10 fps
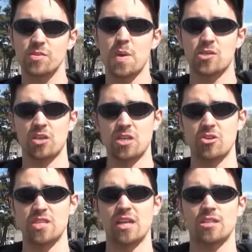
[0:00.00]
special
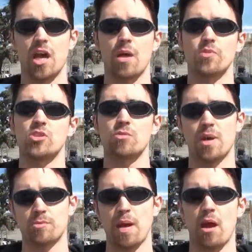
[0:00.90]
interests at the top. There's too
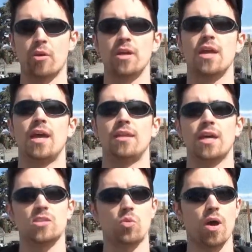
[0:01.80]
much power, and
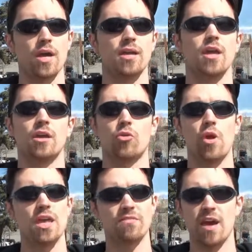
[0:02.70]
that's why
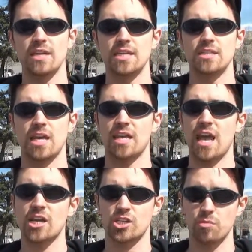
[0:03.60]
creative ideas that can
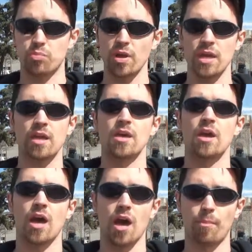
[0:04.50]
actually bring
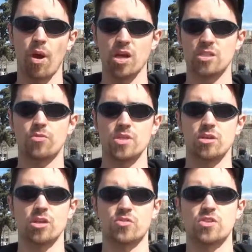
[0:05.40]
positive
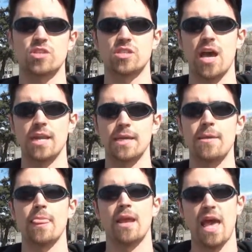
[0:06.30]
results for society
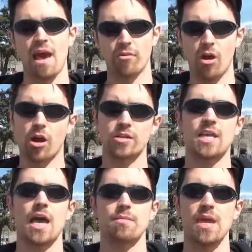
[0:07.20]
have a hard
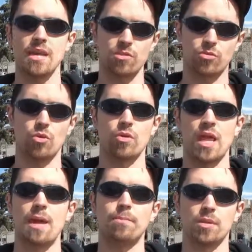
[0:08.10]
time getting through
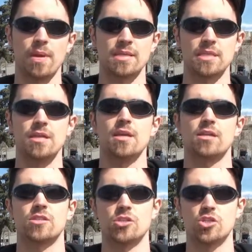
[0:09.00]
and implemented,
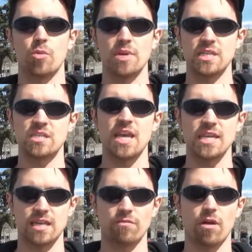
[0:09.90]
because there's so many
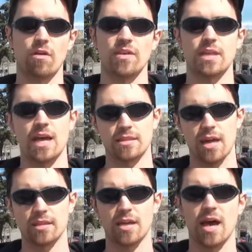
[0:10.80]
stakes involved at
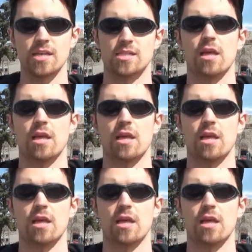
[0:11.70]
the highest